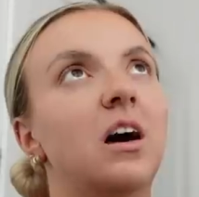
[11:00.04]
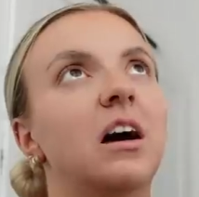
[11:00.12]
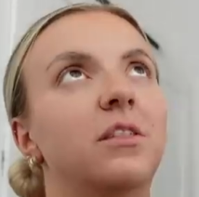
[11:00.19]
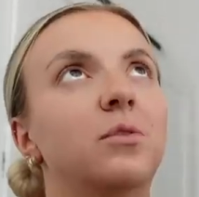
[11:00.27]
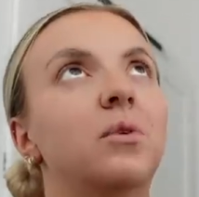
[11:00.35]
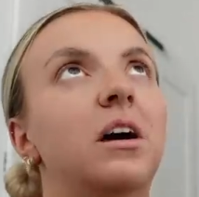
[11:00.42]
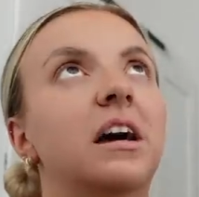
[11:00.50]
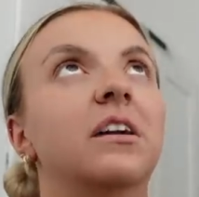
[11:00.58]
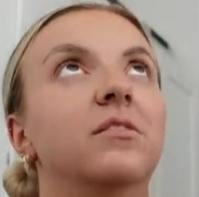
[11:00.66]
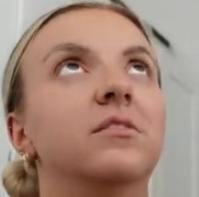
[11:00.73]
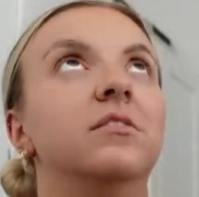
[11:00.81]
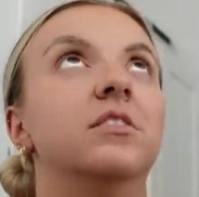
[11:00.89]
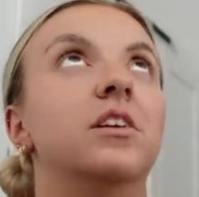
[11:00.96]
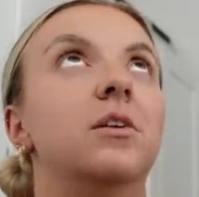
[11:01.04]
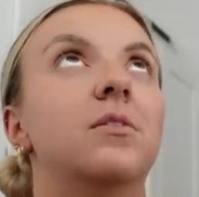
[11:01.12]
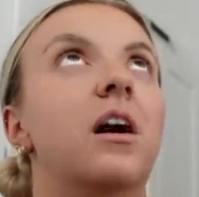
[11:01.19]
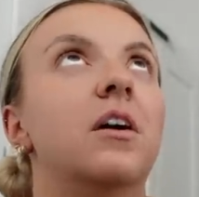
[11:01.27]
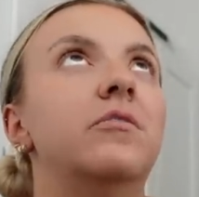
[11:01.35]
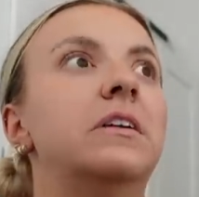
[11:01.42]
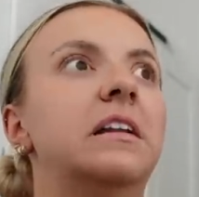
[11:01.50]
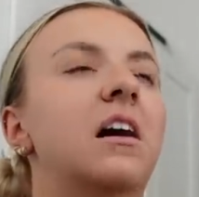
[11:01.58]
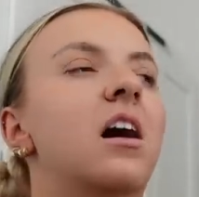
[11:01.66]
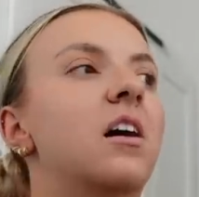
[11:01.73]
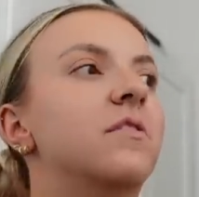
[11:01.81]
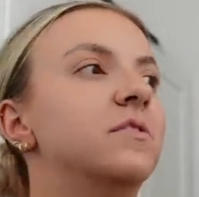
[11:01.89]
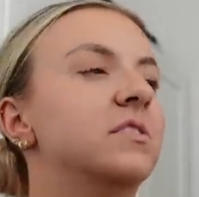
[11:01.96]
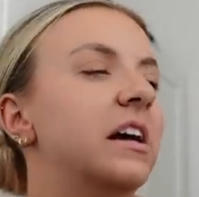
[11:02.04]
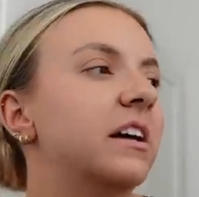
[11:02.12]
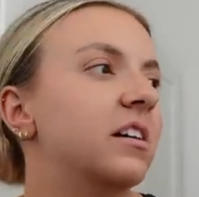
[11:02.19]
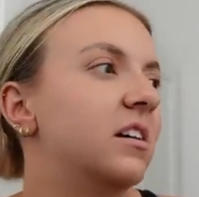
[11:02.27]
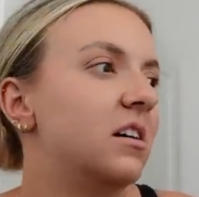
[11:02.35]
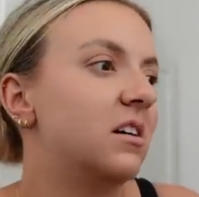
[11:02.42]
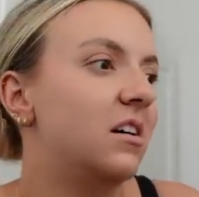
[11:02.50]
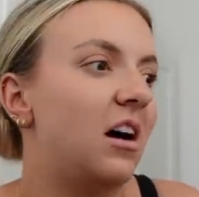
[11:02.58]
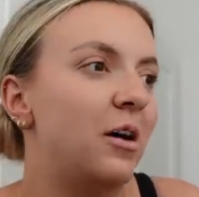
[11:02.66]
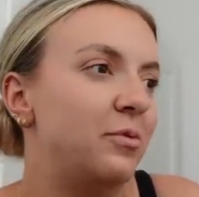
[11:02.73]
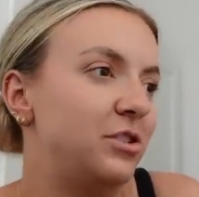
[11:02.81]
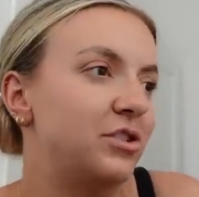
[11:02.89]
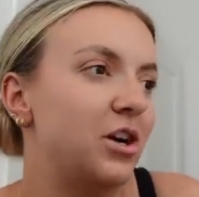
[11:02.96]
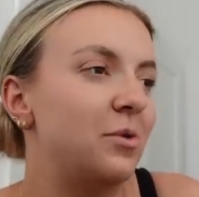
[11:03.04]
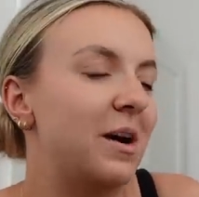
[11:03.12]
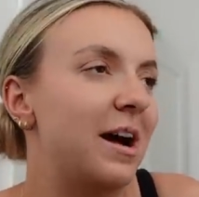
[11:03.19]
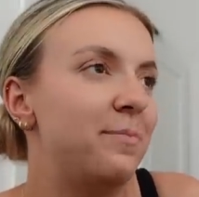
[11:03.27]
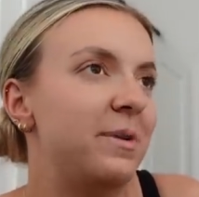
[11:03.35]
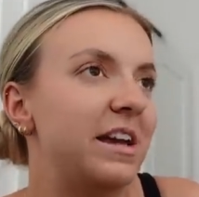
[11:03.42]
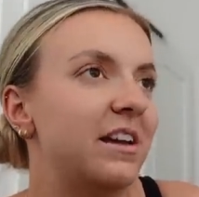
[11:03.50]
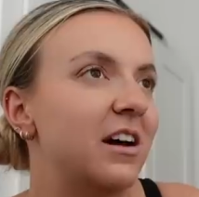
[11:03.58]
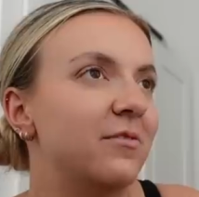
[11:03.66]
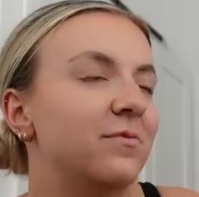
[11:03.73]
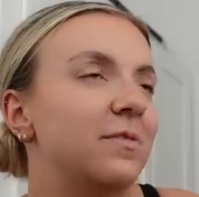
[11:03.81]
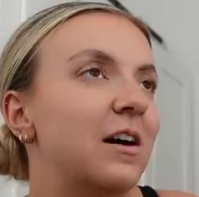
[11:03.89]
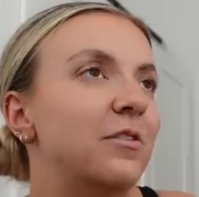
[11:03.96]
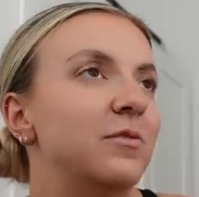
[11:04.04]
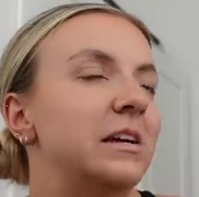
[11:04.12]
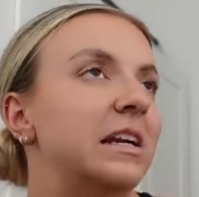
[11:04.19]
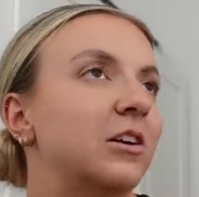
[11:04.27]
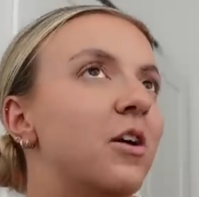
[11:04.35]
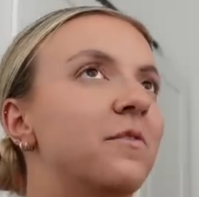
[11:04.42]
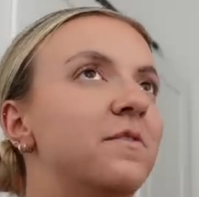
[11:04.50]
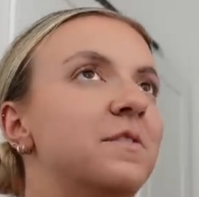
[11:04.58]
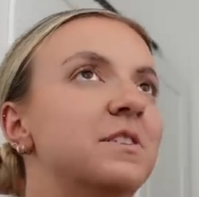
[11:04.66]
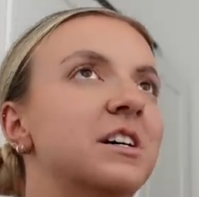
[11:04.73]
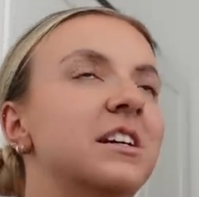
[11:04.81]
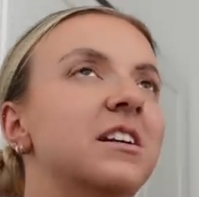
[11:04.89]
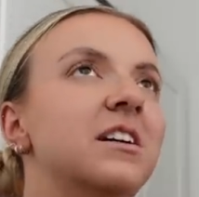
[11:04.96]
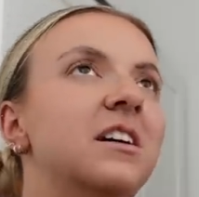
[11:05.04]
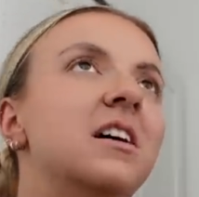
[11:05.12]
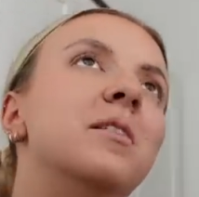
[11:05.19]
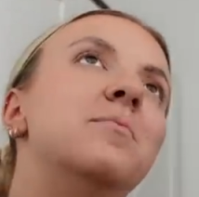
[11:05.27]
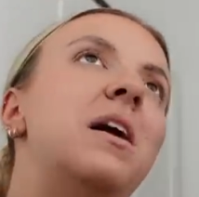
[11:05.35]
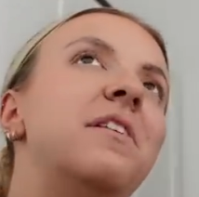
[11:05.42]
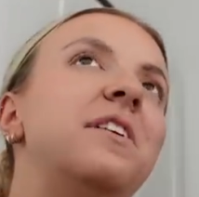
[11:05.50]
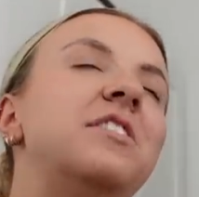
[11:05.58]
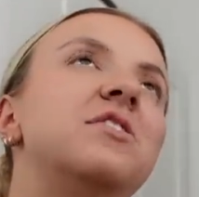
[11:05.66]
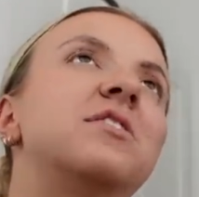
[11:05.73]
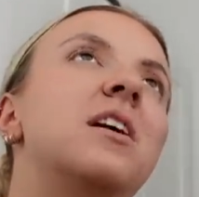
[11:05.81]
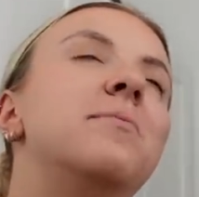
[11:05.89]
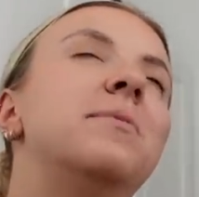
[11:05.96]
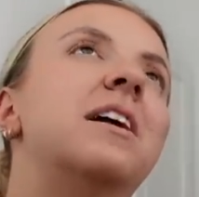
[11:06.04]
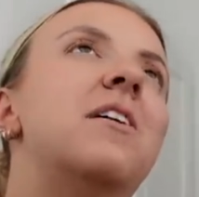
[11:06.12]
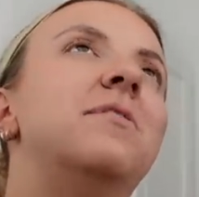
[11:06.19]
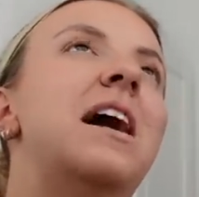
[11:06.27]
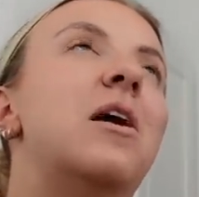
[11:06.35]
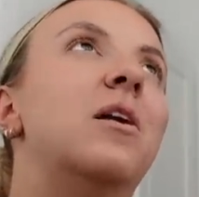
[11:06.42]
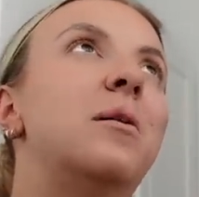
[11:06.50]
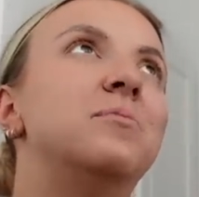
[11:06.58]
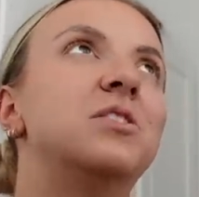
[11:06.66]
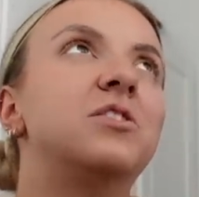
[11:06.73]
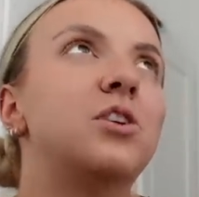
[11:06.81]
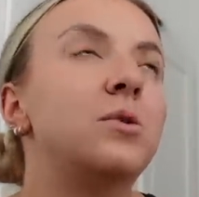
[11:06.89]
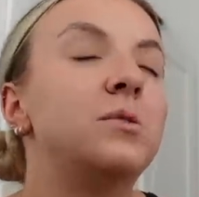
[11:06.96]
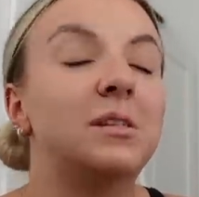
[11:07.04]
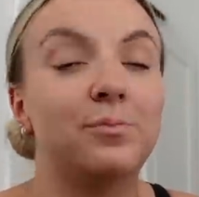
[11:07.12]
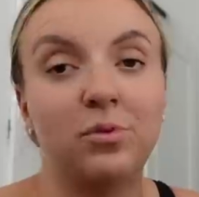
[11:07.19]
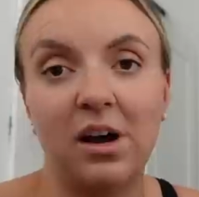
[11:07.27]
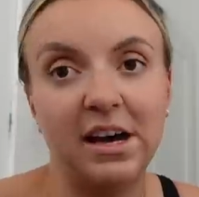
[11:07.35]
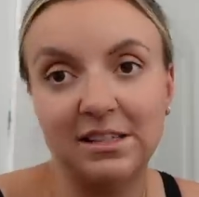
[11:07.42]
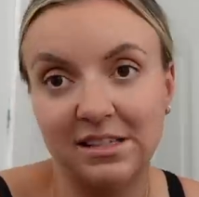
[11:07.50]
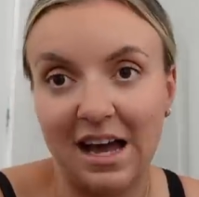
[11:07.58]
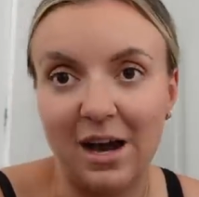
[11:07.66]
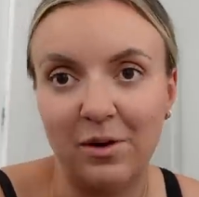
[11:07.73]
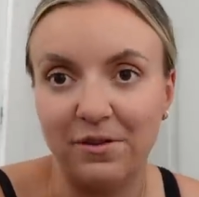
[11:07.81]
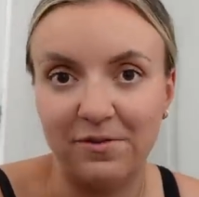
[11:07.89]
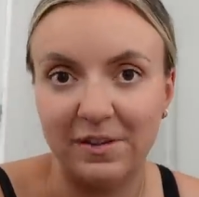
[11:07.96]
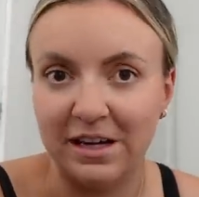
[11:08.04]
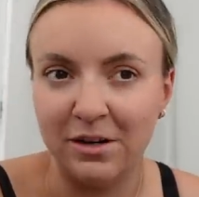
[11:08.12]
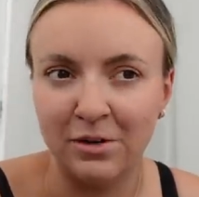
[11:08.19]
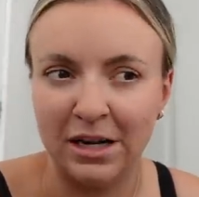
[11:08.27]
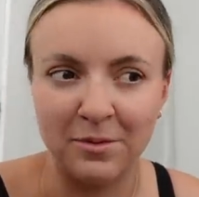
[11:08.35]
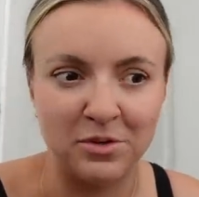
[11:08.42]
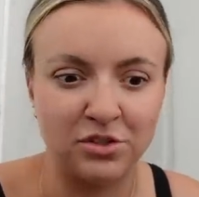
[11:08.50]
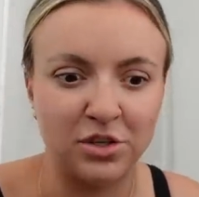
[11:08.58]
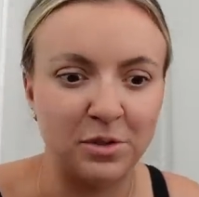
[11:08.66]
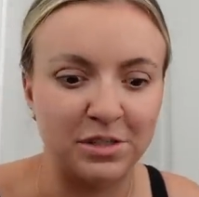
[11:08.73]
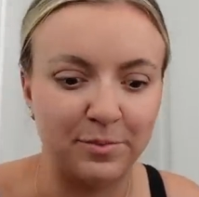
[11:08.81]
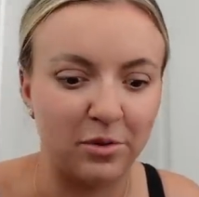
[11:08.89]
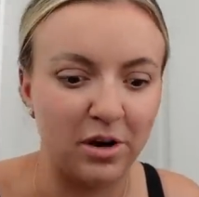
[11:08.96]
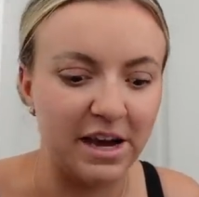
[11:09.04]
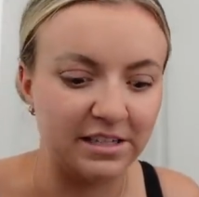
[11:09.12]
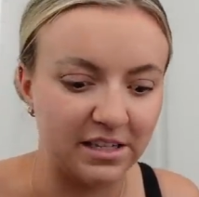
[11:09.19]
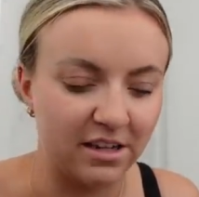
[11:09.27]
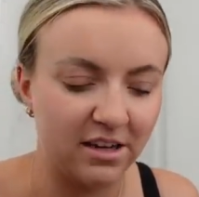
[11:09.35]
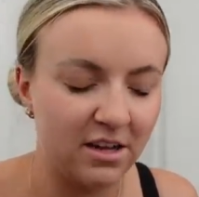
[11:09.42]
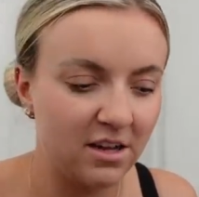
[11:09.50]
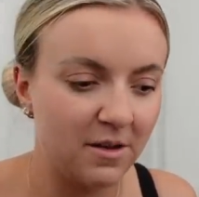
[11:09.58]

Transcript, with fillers: that I thought I, you know, that I really loved, like I was so happy and I felt really confident. But I think just coming out now, and I'm just so surprised at how I feel. Like I'm just so surprised at